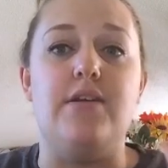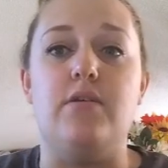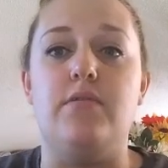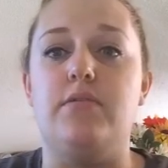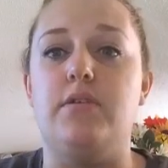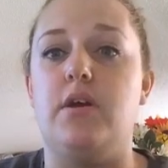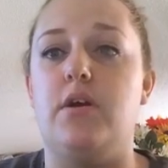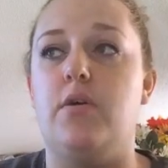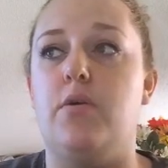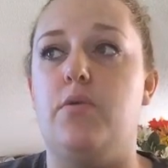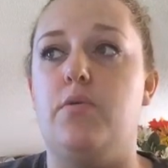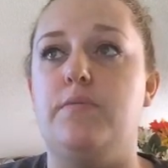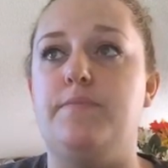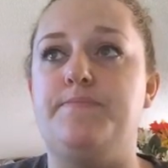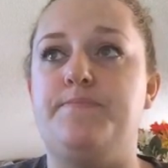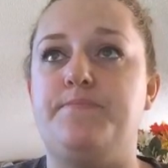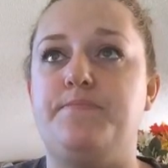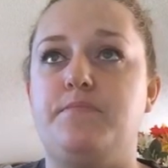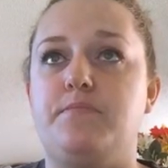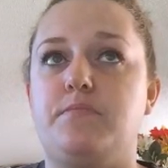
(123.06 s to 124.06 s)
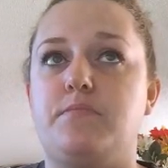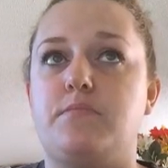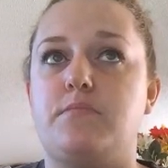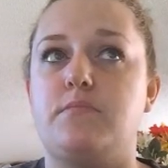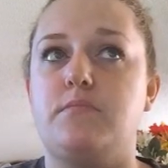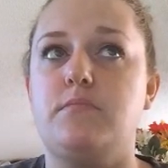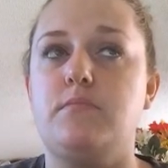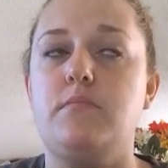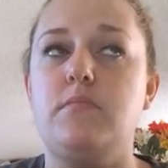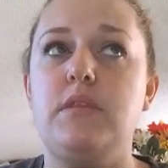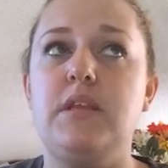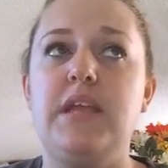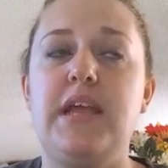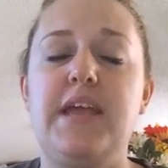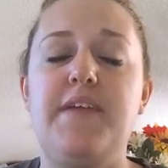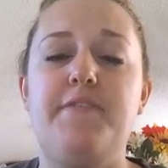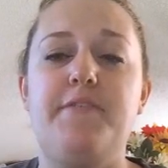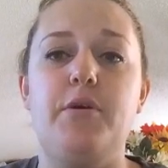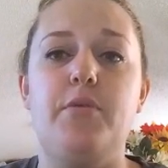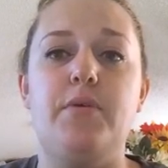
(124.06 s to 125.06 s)
I don't know
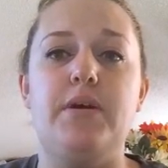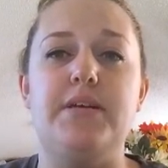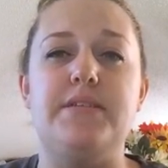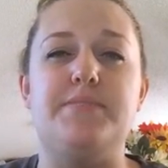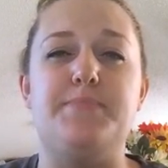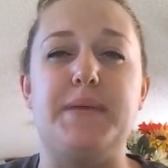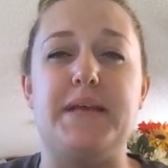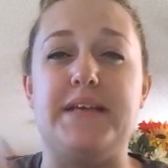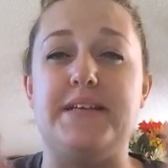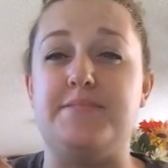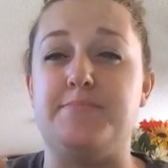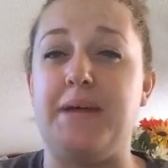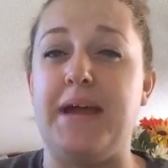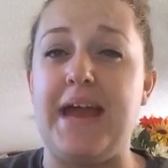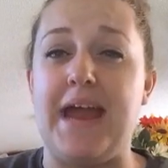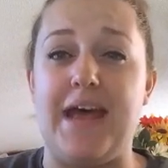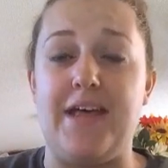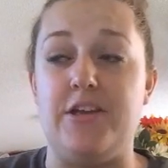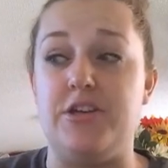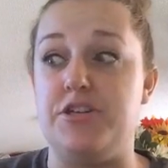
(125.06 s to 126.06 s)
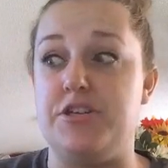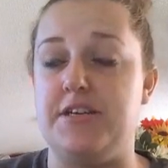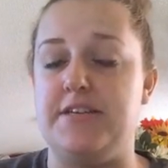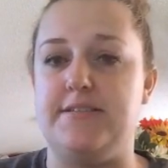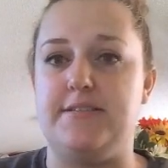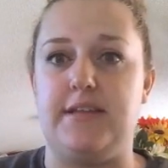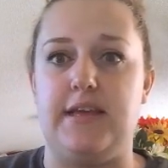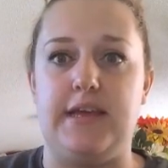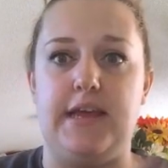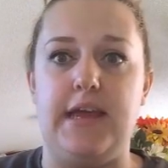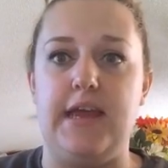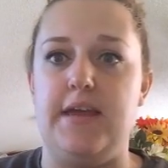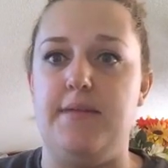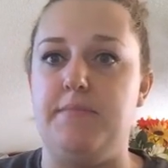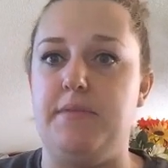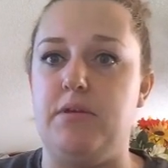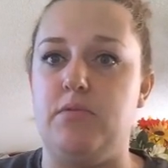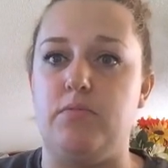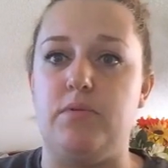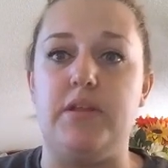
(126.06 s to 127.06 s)
if it was because my allergies like
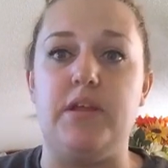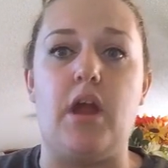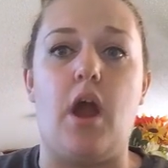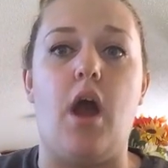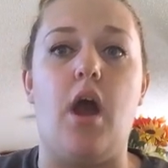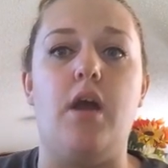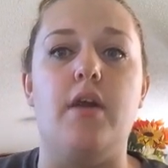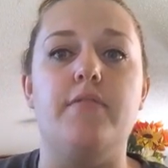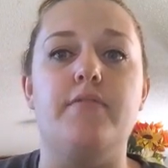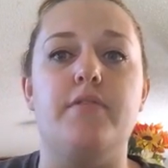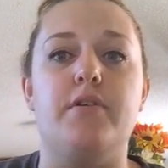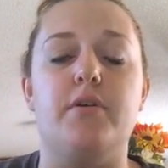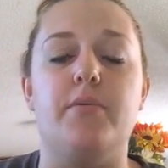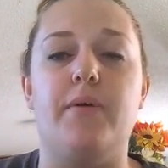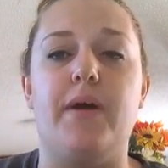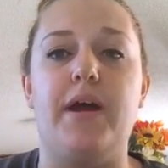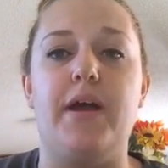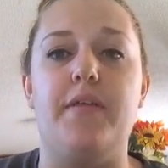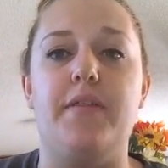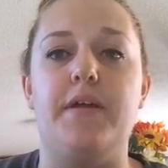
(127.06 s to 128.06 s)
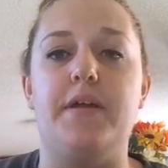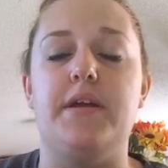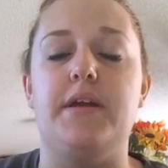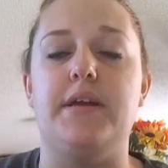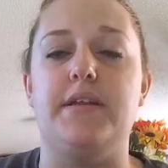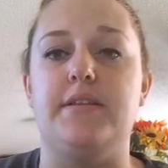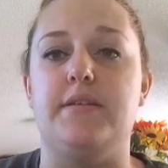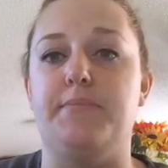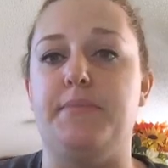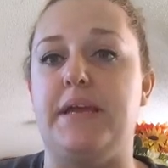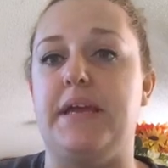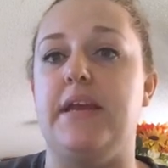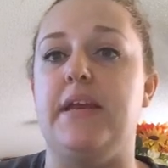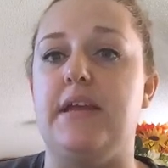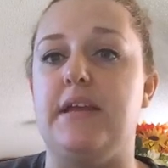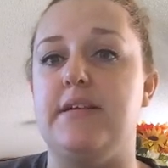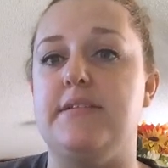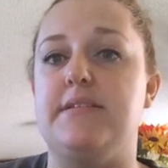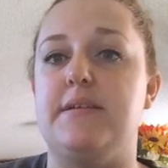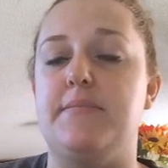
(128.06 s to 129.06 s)
hit me really hard for a while there in the
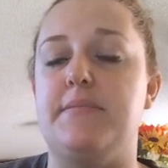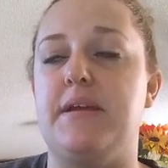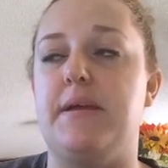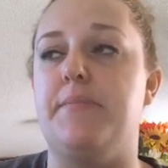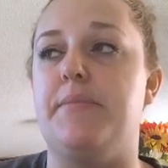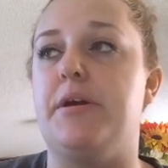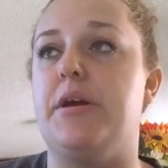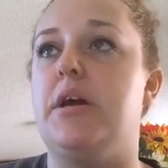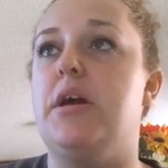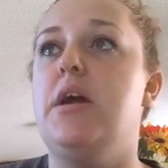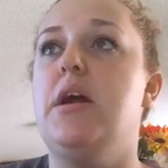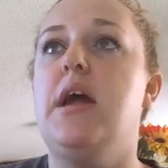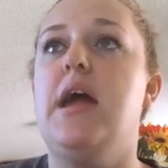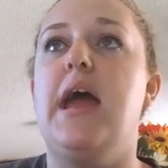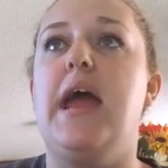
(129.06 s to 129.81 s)
beginning of September,